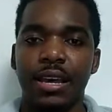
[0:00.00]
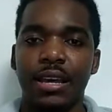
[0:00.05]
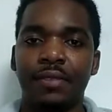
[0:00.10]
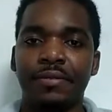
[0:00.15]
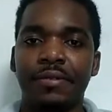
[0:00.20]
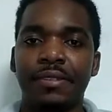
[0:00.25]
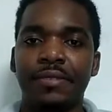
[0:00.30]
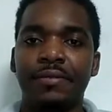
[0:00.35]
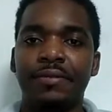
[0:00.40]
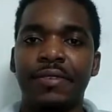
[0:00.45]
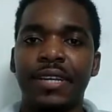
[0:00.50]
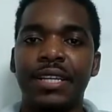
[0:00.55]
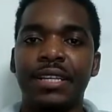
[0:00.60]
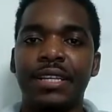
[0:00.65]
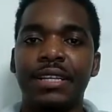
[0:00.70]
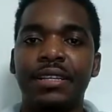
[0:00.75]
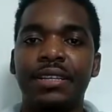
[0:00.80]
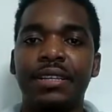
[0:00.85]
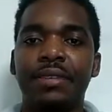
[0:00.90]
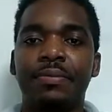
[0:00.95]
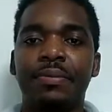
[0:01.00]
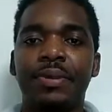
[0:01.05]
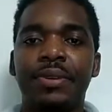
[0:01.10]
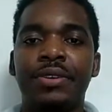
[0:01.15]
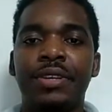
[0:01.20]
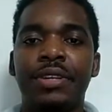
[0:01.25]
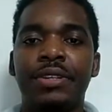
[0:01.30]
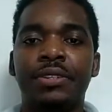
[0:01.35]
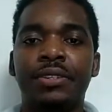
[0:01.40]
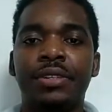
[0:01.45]
After finding the
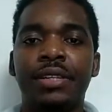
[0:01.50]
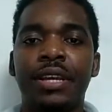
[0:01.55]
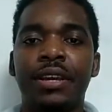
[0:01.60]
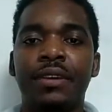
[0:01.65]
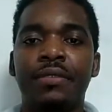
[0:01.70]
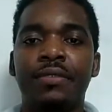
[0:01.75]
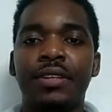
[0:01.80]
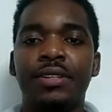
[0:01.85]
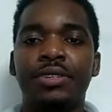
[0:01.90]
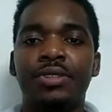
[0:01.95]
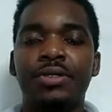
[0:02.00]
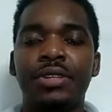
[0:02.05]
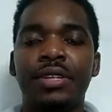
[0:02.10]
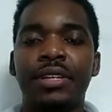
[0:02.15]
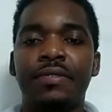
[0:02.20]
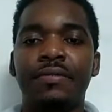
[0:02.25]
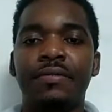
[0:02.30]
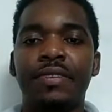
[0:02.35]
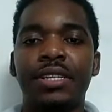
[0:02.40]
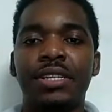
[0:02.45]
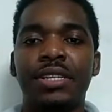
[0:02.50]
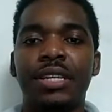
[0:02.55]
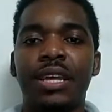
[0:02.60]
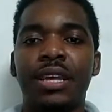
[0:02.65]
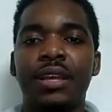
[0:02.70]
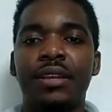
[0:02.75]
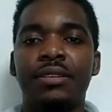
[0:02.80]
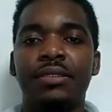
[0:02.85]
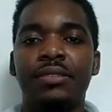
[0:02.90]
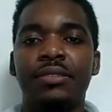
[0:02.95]
parietal layer of the tunica
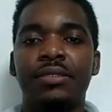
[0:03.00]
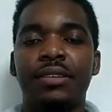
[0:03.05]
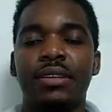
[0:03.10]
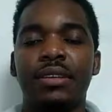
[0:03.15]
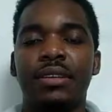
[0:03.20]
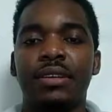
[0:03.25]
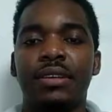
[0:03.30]
vaginalis,